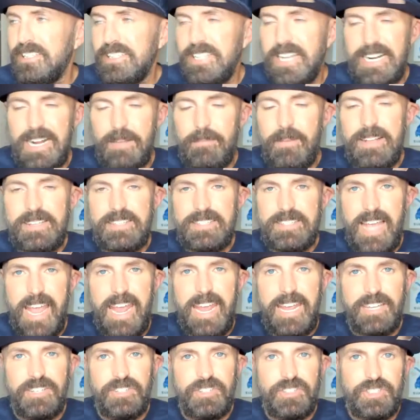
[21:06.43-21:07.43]
Like, I'm not
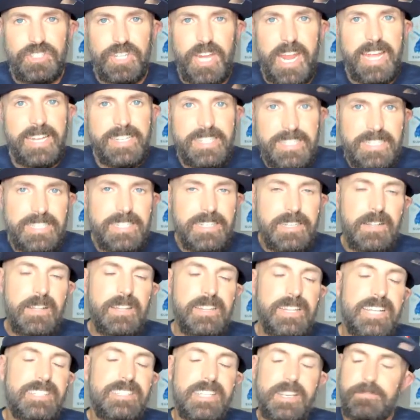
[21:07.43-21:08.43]
saying shit.
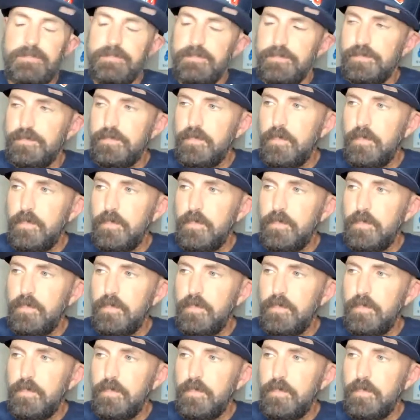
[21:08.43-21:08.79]
Listen,